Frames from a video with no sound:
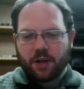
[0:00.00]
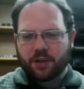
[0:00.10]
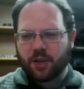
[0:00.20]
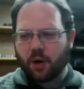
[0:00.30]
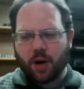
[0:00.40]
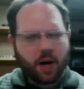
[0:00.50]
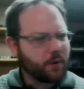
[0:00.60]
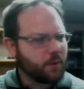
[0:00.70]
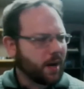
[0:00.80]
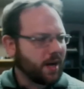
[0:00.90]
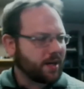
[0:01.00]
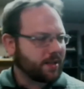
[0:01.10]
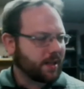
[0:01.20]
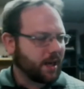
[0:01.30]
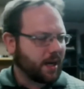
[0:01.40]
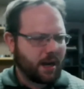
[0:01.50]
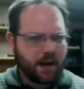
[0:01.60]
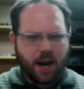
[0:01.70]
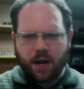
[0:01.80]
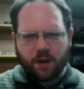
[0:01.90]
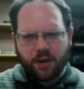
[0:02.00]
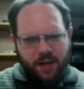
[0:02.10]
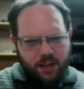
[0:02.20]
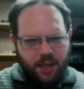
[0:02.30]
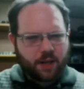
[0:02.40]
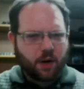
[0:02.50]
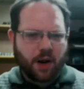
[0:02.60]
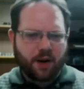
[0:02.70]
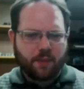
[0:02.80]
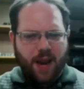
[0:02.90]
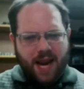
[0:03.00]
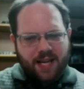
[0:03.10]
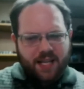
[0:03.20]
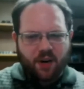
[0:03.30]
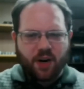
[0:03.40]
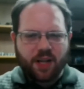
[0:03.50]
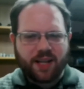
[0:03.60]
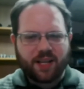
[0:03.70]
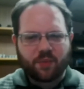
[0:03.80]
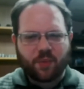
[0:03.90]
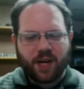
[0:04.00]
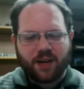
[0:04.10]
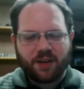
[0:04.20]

So otherwise, any other things, like, you know, any painting or anything this week?